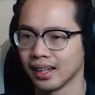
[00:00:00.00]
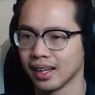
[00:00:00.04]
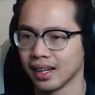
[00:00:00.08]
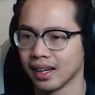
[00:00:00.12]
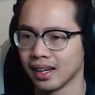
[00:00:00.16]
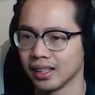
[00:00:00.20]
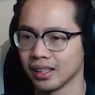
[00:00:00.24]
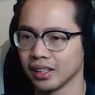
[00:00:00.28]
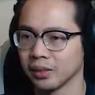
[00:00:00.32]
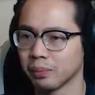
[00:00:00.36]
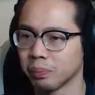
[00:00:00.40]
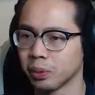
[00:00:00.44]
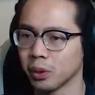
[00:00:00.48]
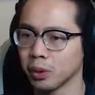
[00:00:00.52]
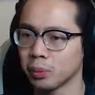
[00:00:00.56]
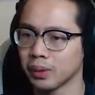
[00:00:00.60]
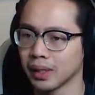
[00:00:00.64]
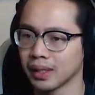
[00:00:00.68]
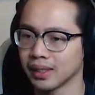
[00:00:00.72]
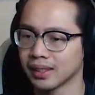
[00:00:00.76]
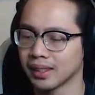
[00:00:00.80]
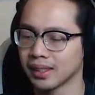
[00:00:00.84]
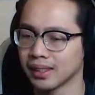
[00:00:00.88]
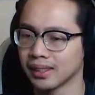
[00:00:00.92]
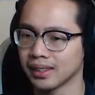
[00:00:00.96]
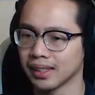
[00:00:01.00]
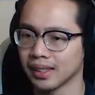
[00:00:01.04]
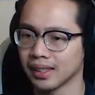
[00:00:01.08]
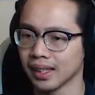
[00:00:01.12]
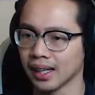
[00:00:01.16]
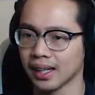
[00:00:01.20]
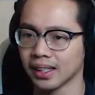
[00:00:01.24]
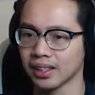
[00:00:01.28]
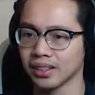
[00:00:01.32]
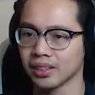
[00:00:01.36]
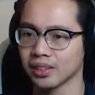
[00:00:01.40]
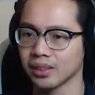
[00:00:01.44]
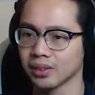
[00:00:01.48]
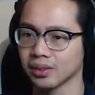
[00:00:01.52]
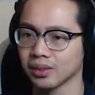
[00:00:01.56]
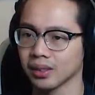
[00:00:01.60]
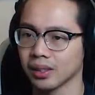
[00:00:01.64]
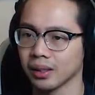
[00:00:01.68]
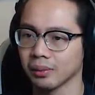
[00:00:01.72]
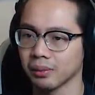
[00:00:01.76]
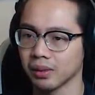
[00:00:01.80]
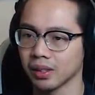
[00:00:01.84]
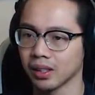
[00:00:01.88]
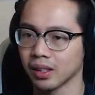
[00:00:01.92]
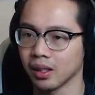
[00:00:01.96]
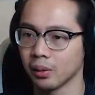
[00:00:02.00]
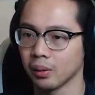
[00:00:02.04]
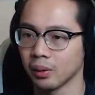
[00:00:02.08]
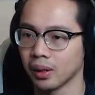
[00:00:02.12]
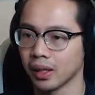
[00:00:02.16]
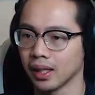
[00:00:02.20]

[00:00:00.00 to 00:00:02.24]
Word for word: Uh, he pooped that tastes like ice cream. You know